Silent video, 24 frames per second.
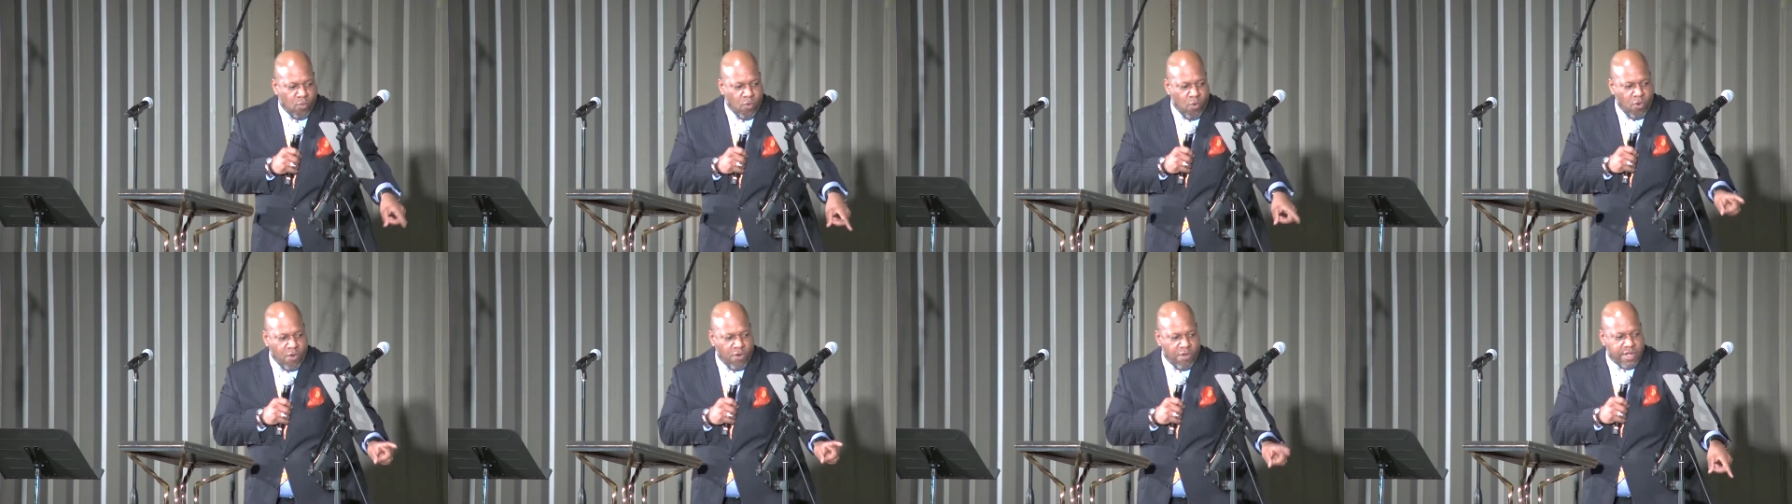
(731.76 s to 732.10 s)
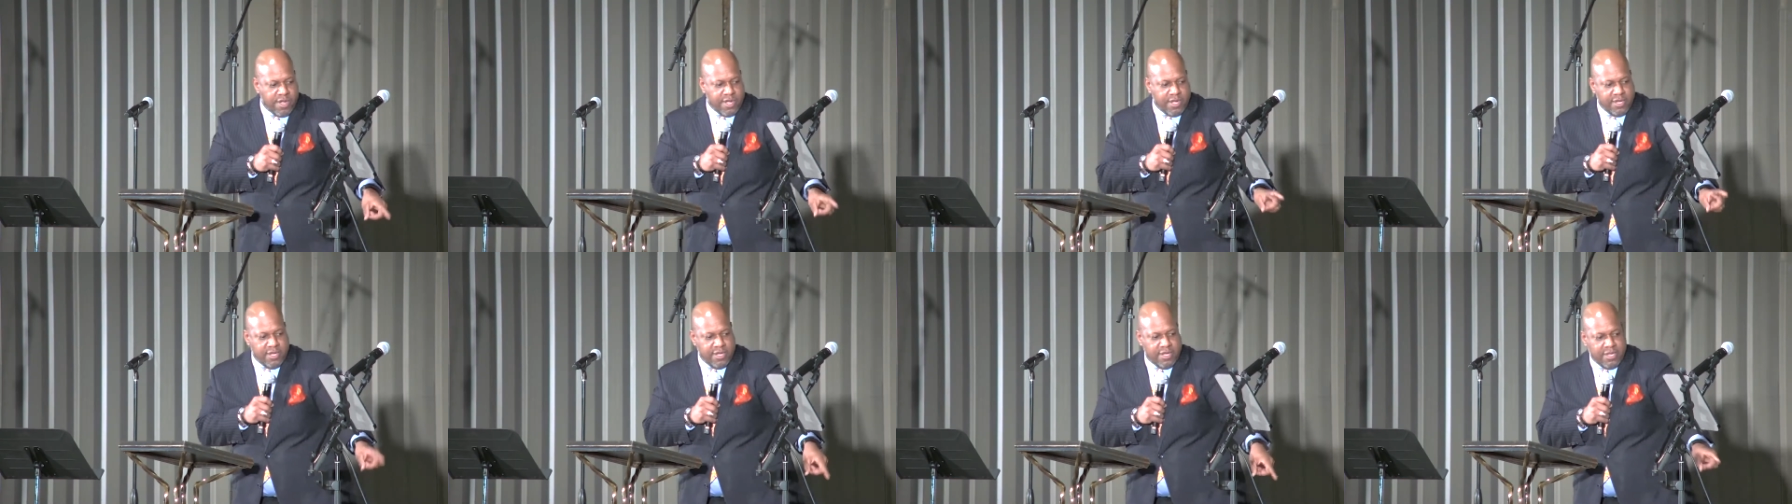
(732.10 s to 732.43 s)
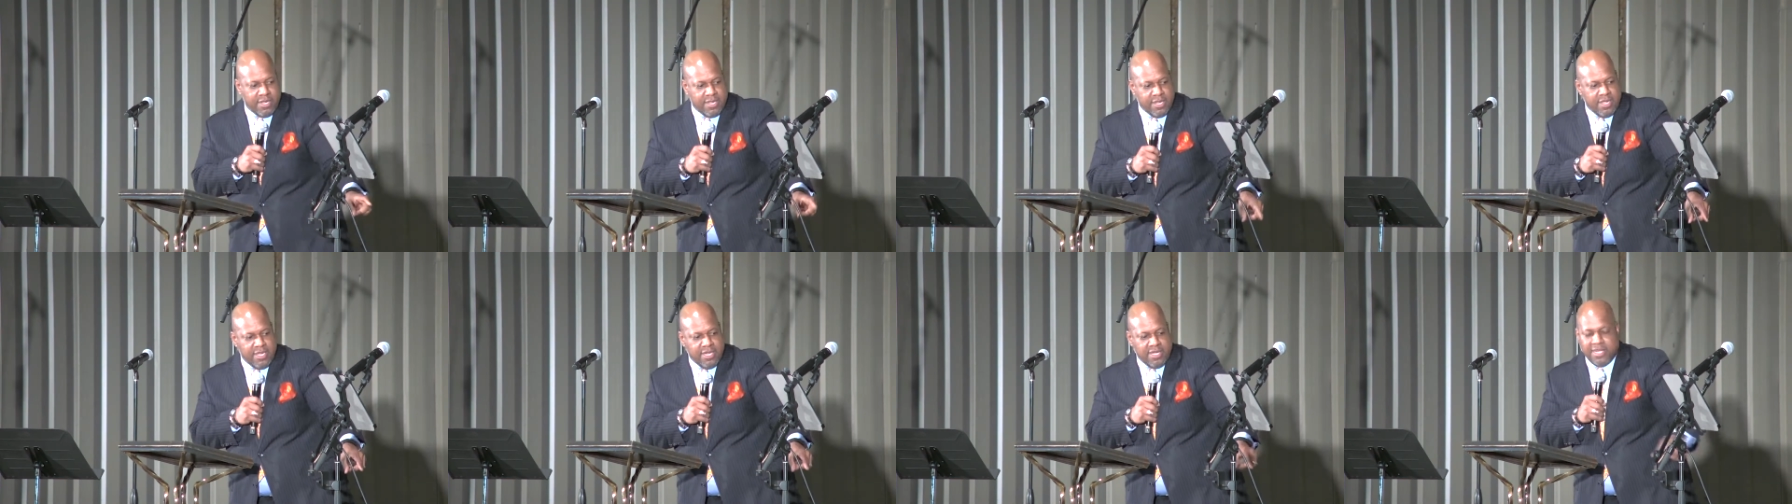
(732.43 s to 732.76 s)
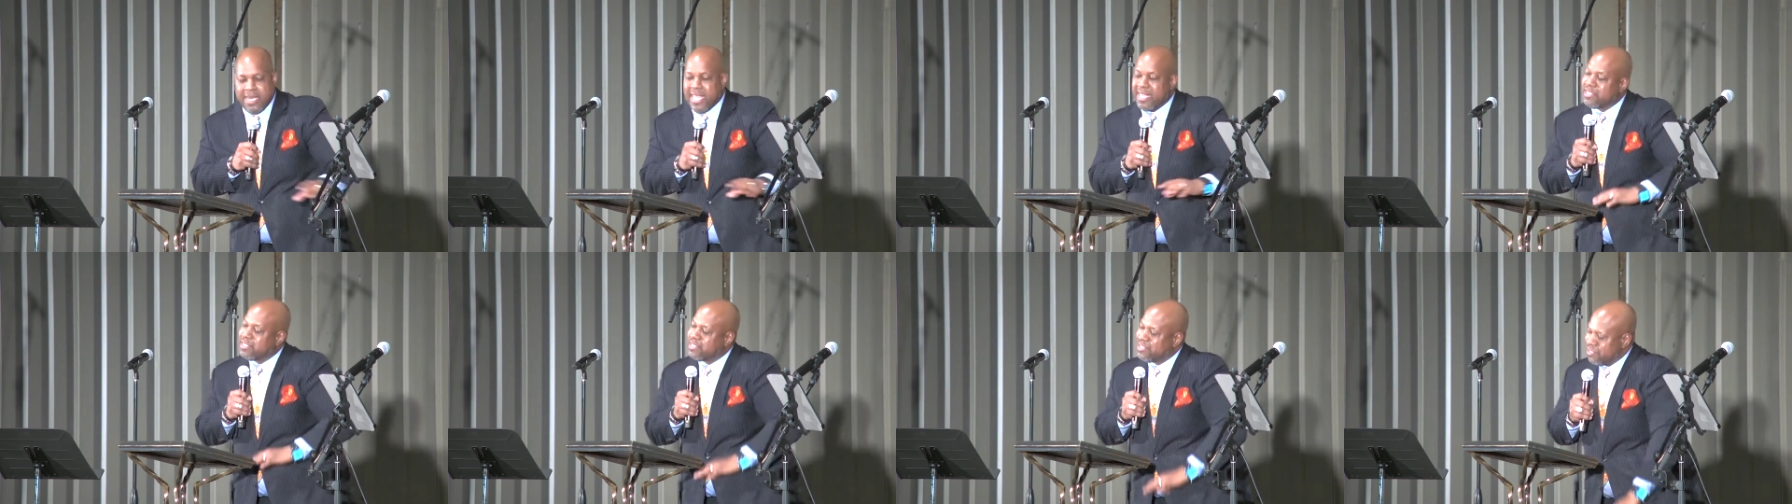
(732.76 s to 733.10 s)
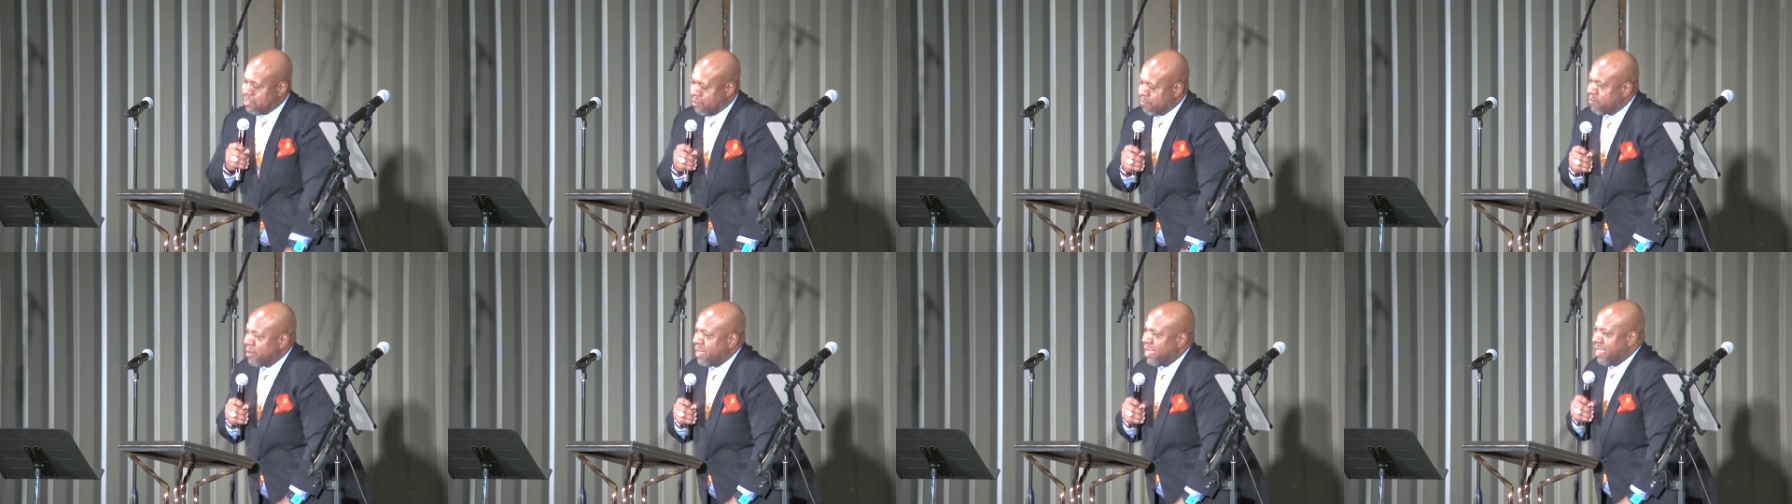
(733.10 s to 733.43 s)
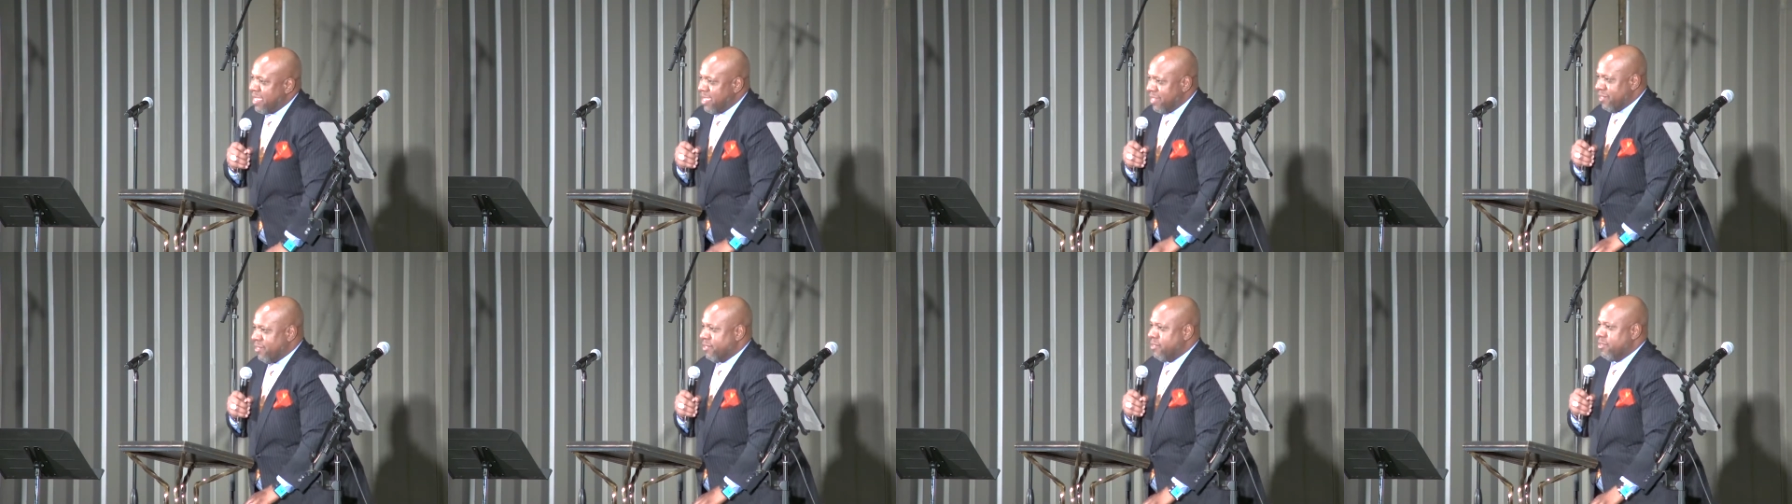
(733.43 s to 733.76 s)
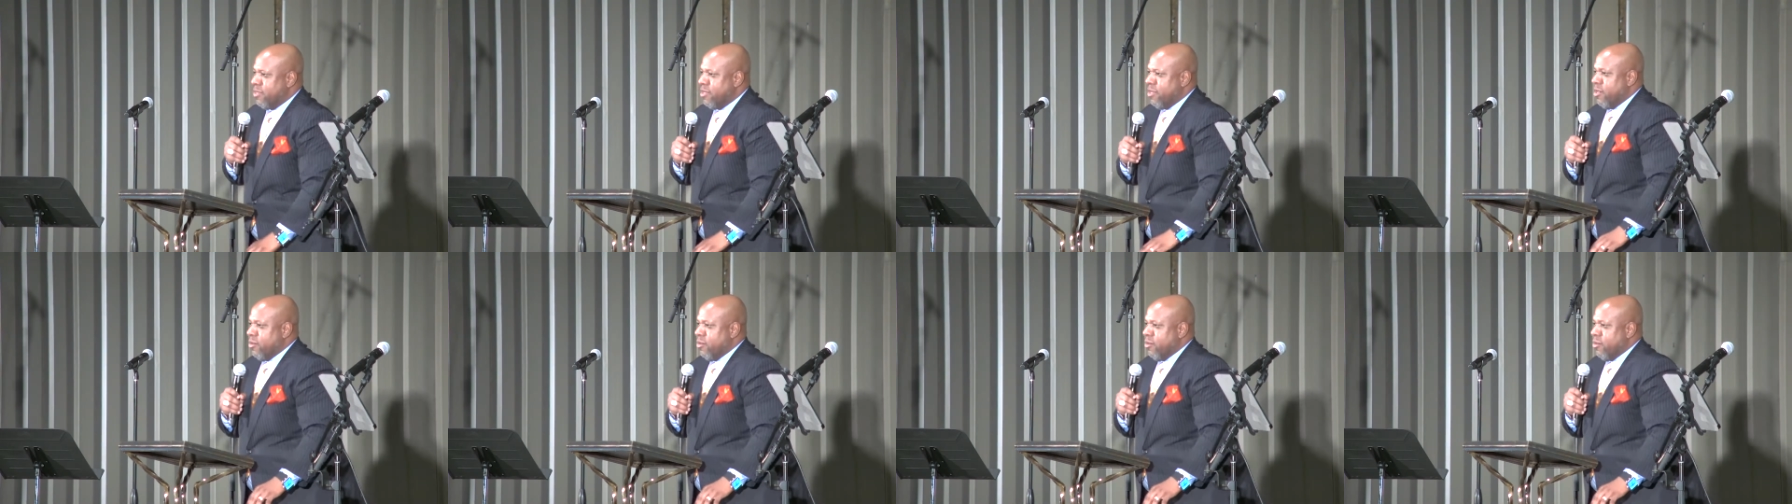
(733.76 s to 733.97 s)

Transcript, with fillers: worn next to the bed,